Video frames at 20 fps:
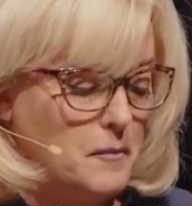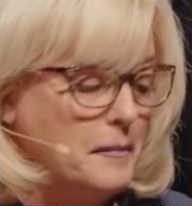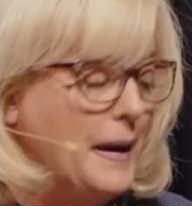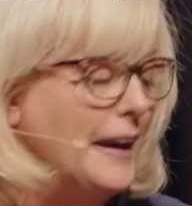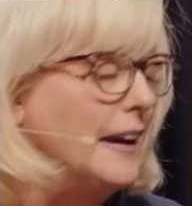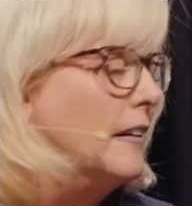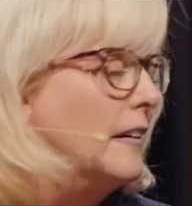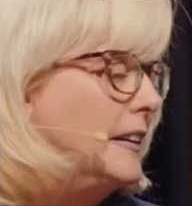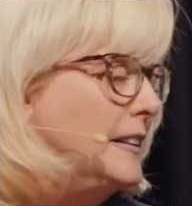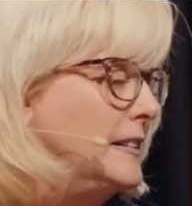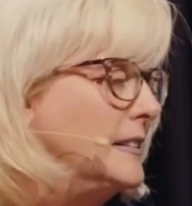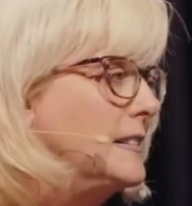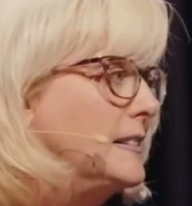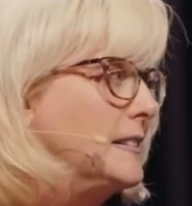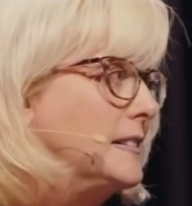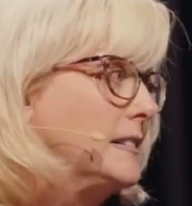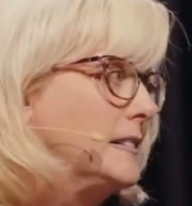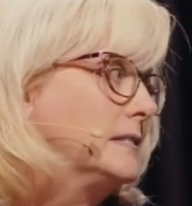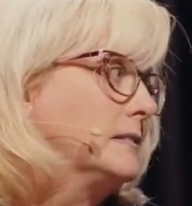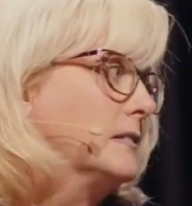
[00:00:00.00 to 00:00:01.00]

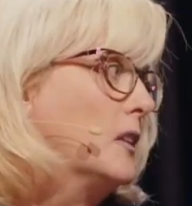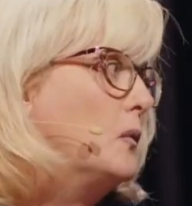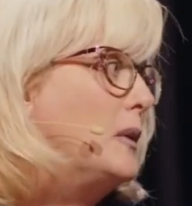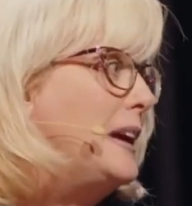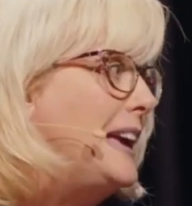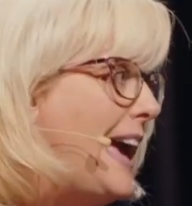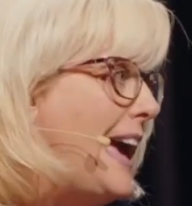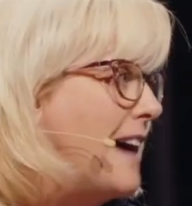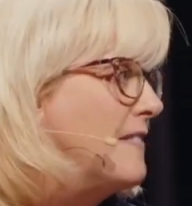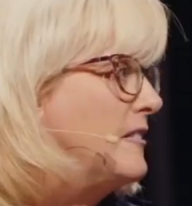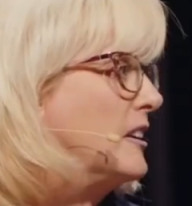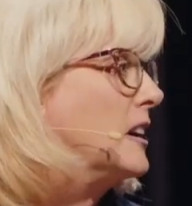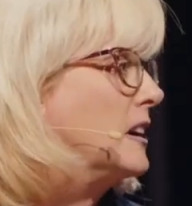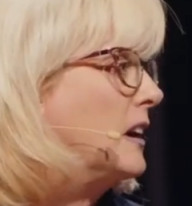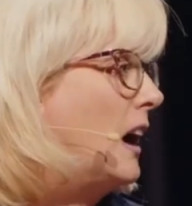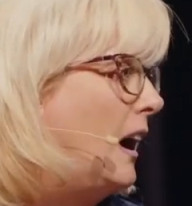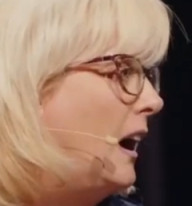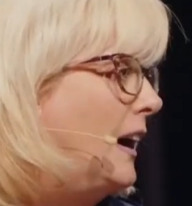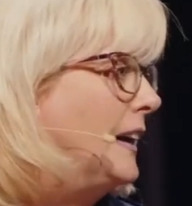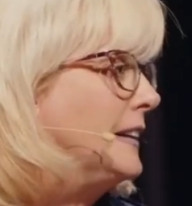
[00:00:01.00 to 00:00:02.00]
parents, we have a
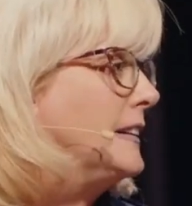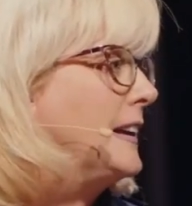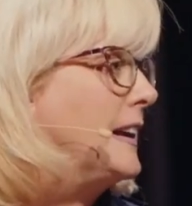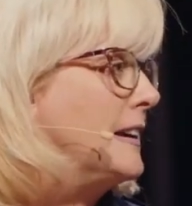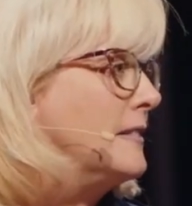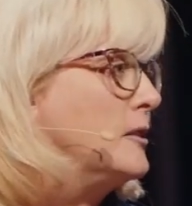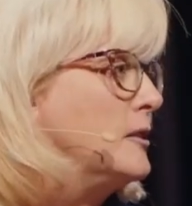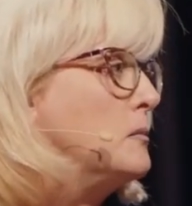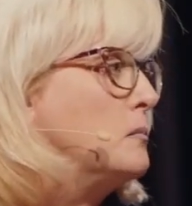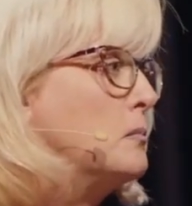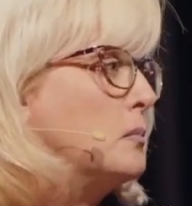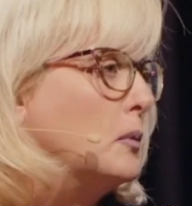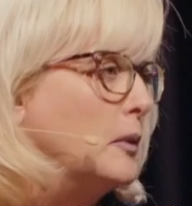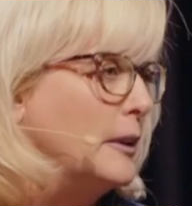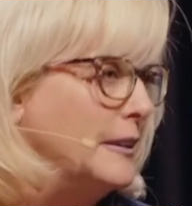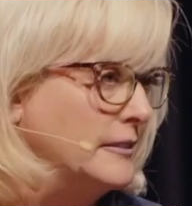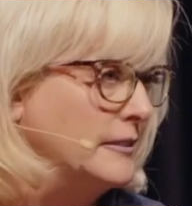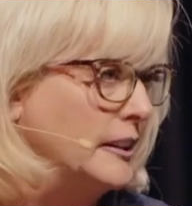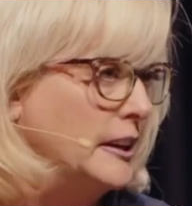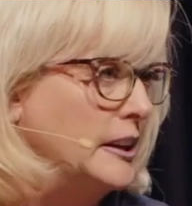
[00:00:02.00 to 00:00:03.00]
God given
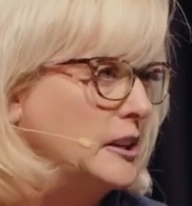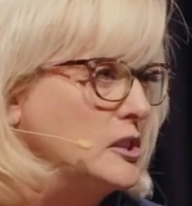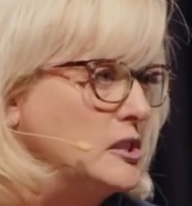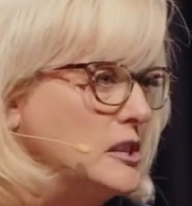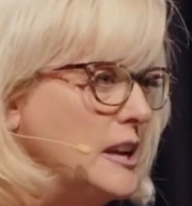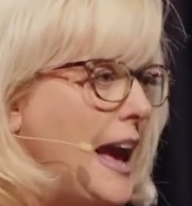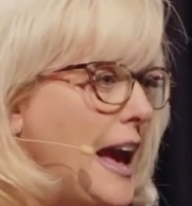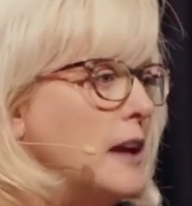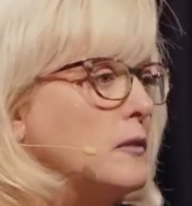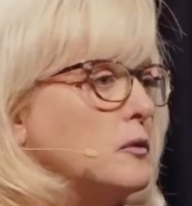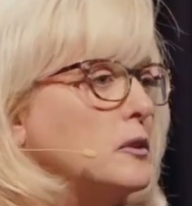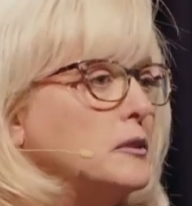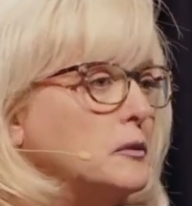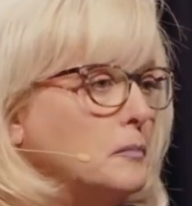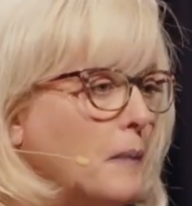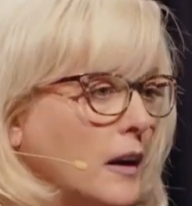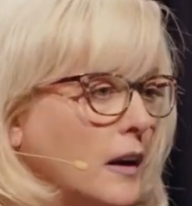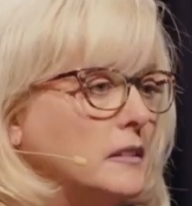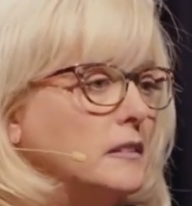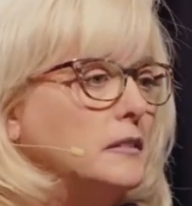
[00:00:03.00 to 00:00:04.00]
privilege and
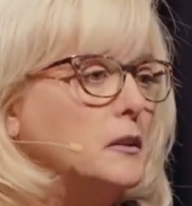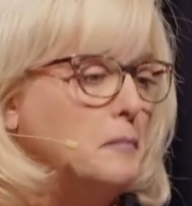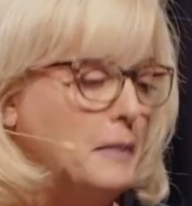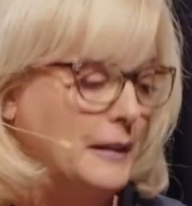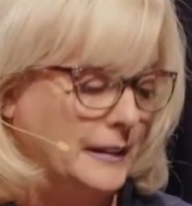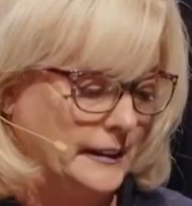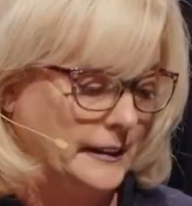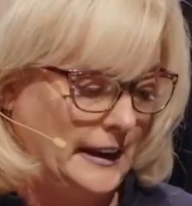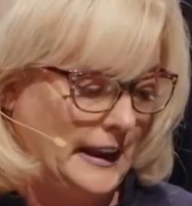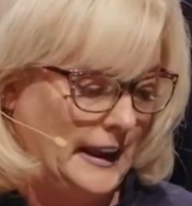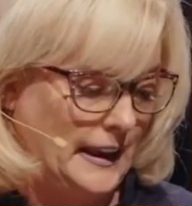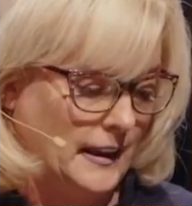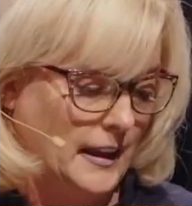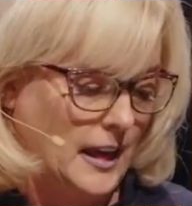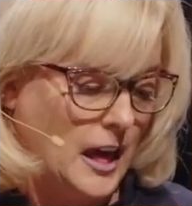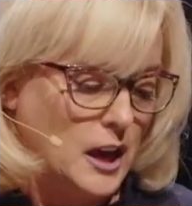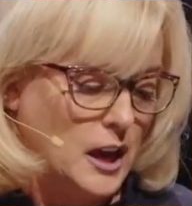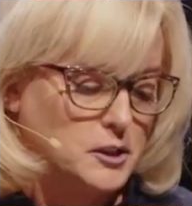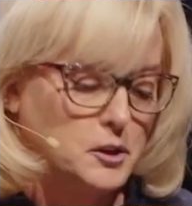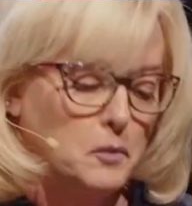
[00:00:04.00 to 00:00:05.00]
responsibility
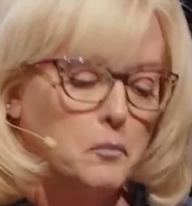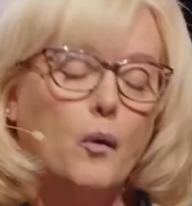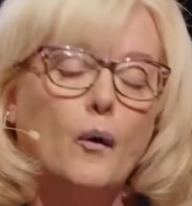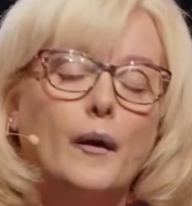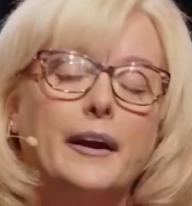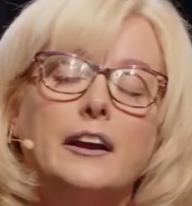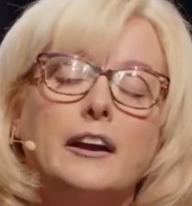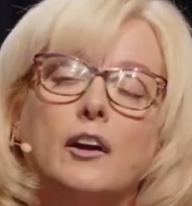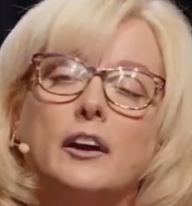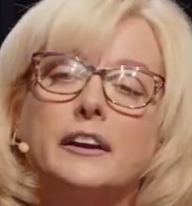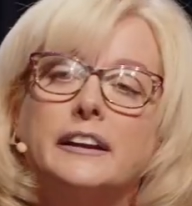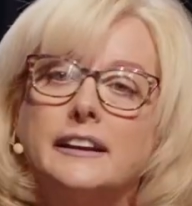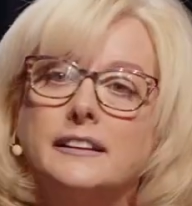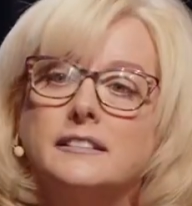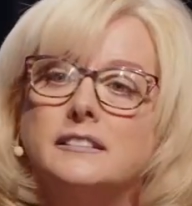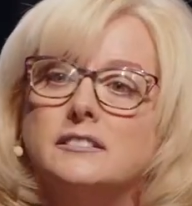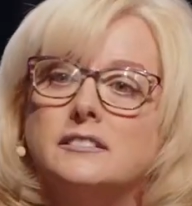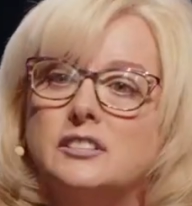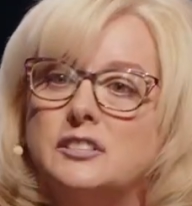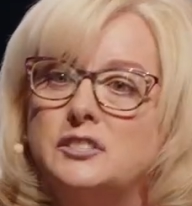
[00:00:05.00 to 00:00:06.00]
to point our
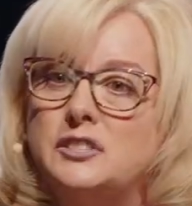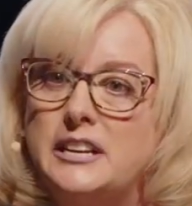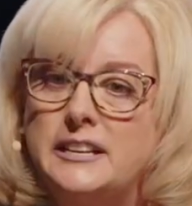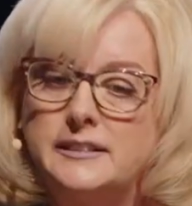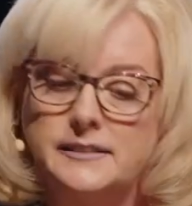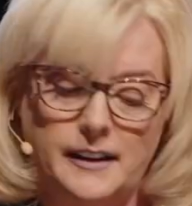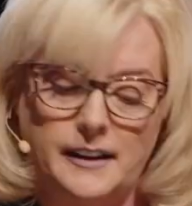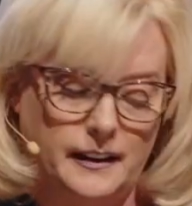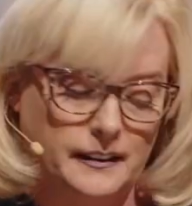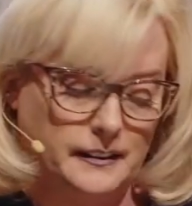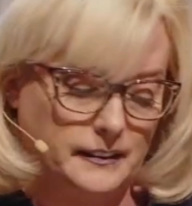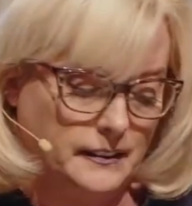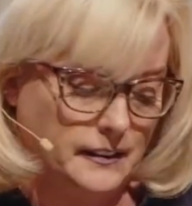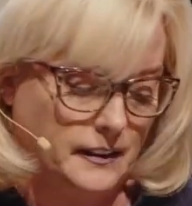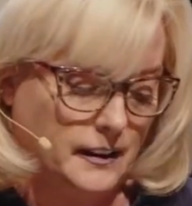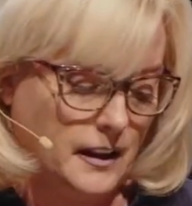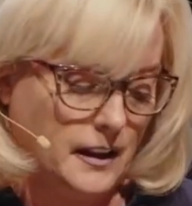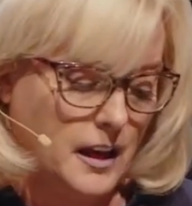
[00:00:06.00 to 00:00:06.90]
kids to Jesus.